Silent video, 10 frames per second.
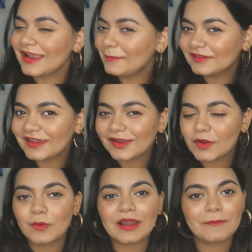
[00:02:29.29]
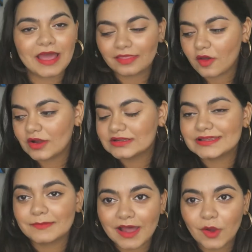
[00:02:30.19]
let me tell you what are my
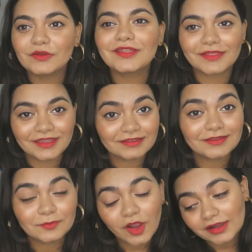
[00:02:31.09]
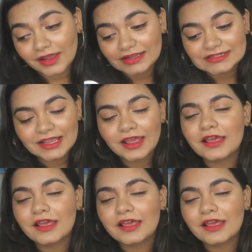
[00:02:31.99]
thoughts about this product.